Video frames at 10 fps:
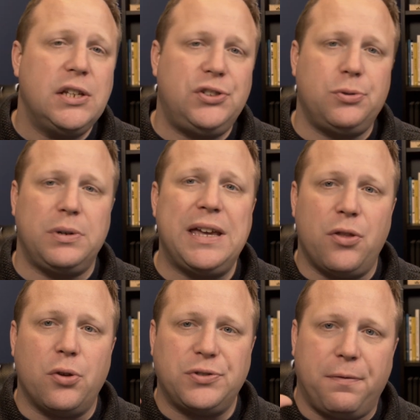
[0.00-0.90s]
So
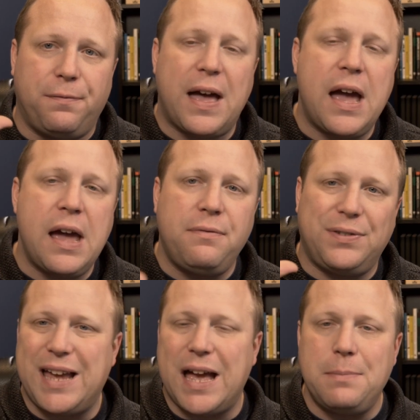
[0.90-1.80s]
again, those are
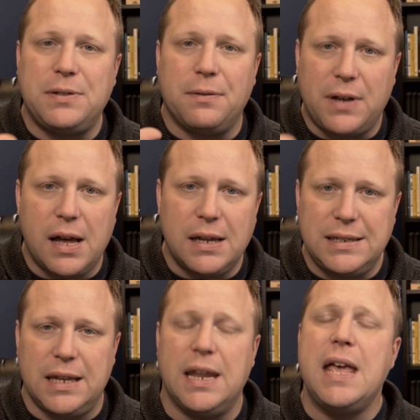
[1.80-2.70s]
5 types of
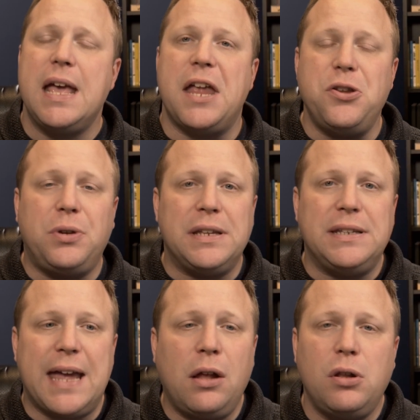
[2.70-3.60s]
content, and you
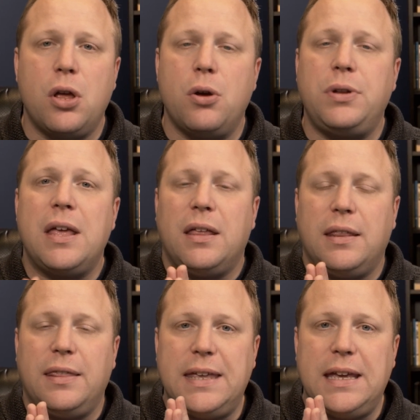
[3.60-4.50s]
can download
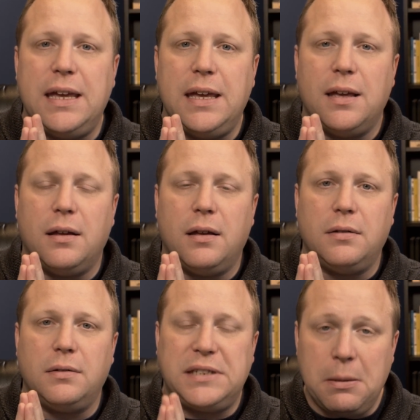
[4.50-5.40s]
the
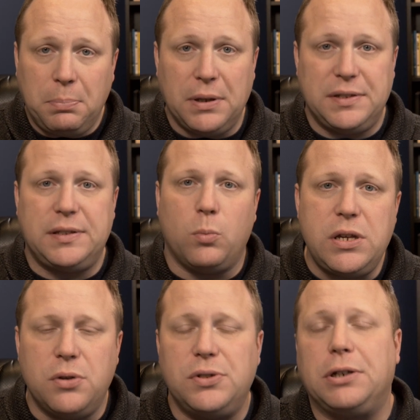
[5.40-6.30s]
templates that
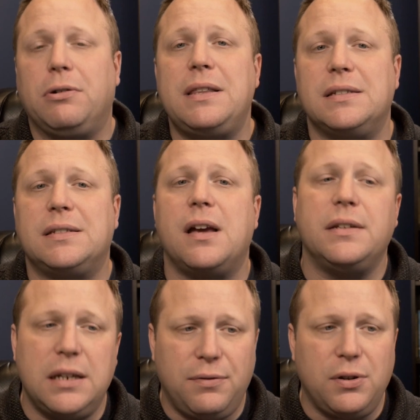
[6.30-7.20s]
we use to create this
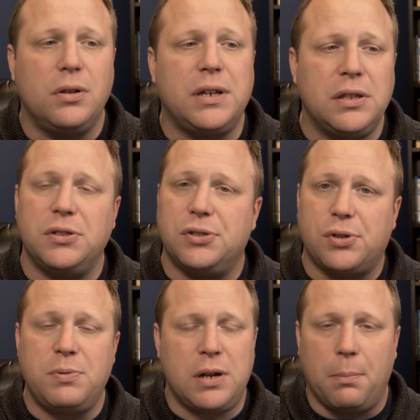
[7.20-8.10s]
content. If you look in the
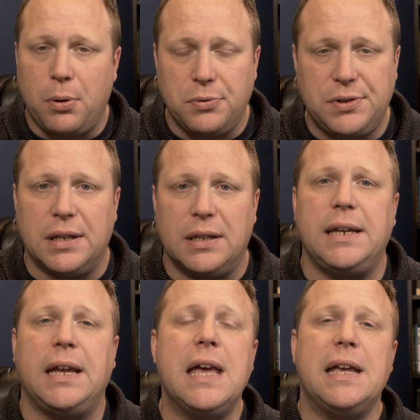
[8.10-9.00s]
description, I'll post the
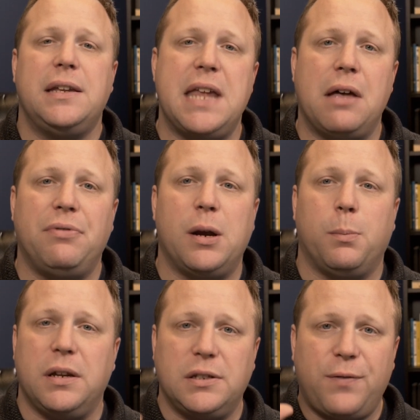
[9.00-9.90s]
link down
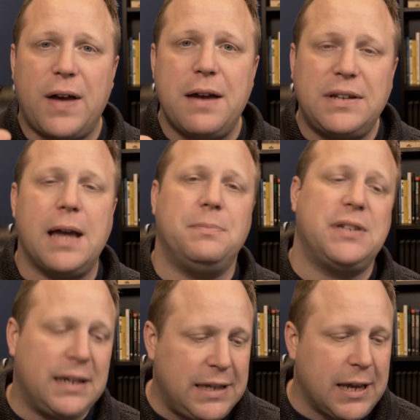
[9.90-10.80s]
there. But it's 5
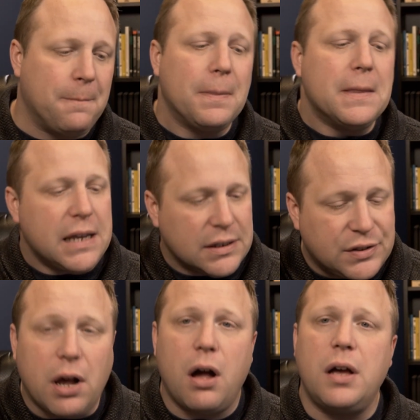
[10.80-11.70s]
types. Again,
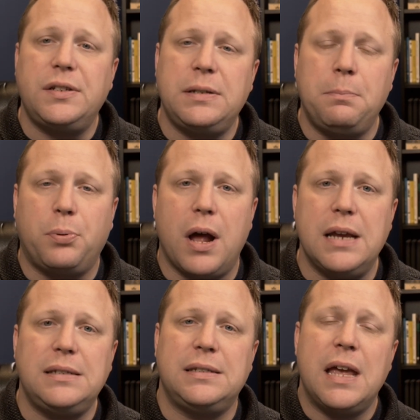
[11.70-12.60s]
it's cost and
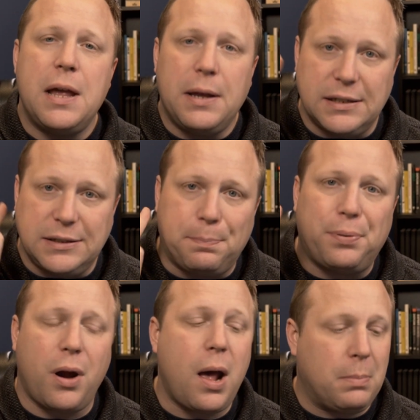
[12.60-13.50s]
price, it's
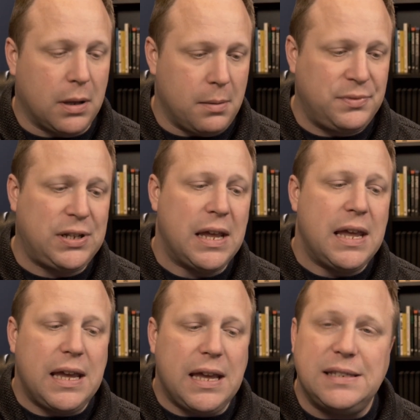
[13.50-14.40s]
problems,
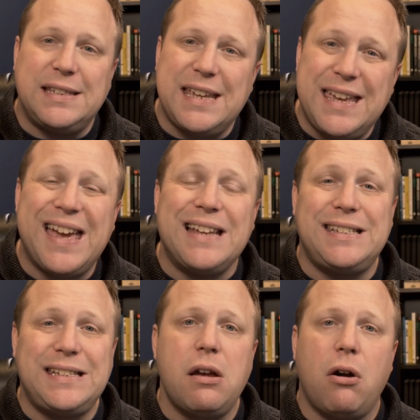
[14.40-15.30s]
it's
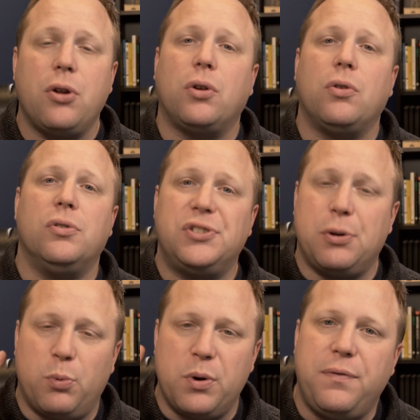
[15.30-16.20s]
EST
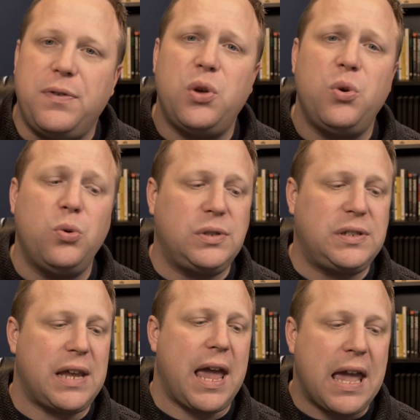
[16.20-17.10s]
articles,
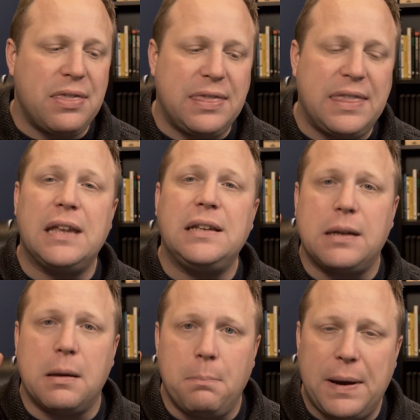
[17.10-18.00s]
reviews, and then
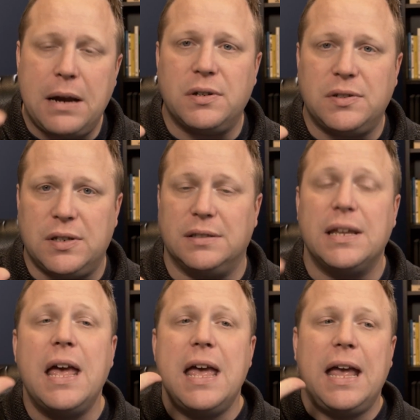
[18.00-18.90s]

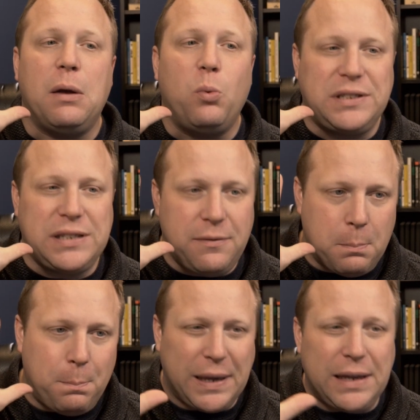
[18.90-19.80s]
comparisons. And what's
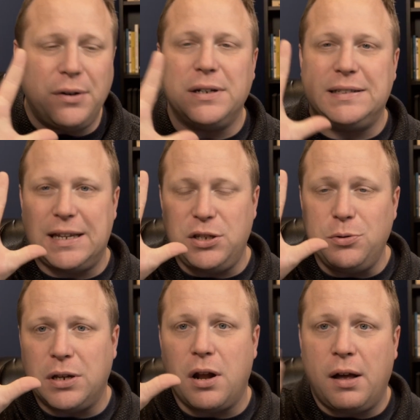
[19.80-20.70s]
even better is that
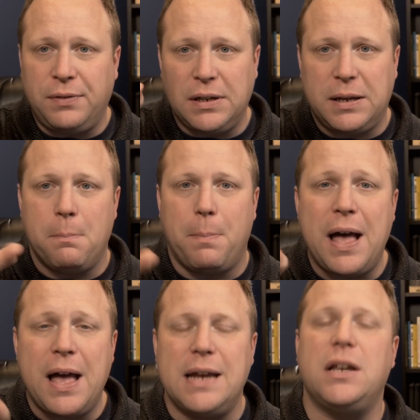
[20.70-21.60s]
you can often
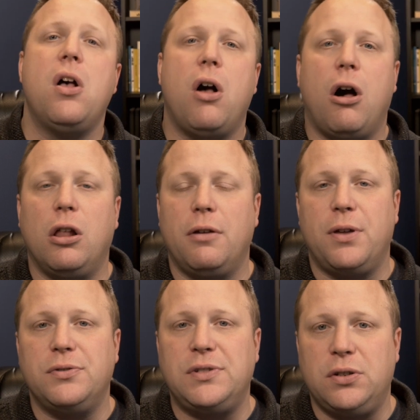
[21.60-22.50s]
combine all
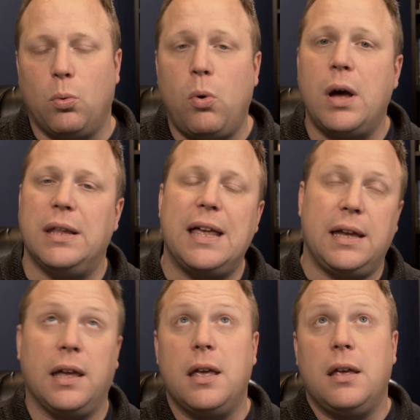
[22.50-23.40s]
of those into one,
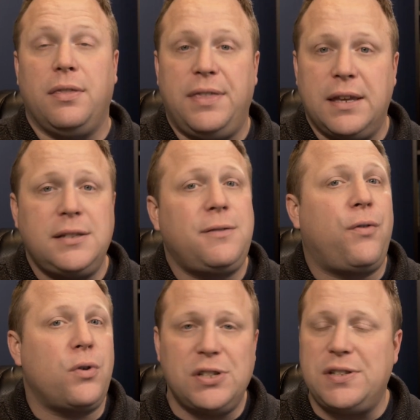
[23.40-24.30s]
like this
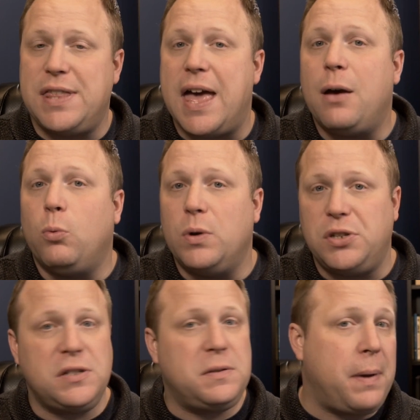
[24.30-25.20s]
versus that,
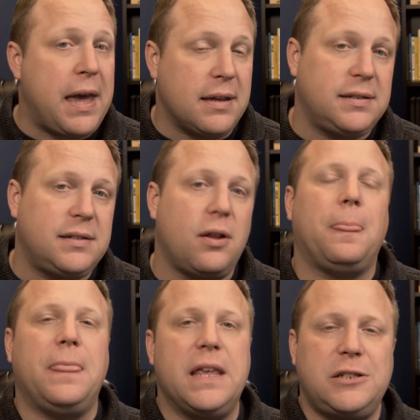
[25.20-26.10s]
which is best,
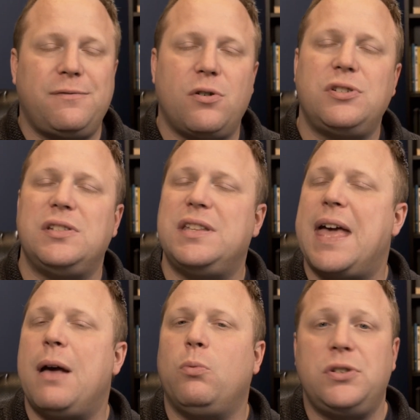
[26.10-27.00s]
this versus
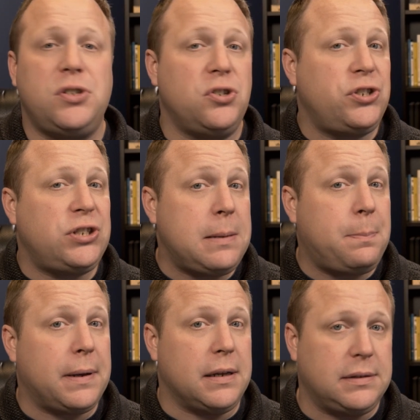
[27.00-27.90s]
that, which is
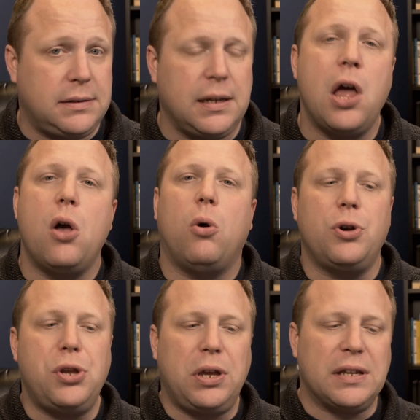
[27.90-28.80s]
cheapest,
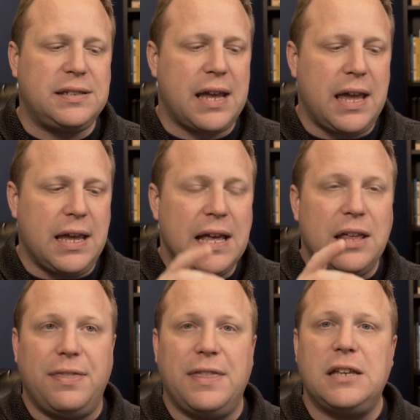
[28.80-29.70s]
or you can say
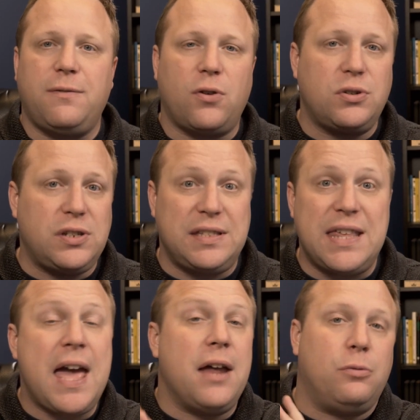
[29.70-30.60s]
this versus
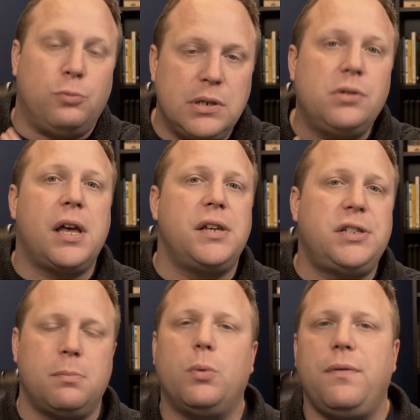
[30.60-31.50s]
that, real
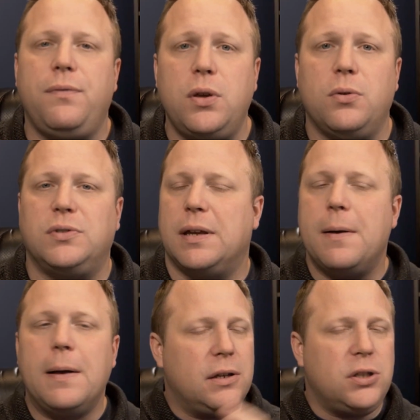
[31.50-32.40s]
customer reviews.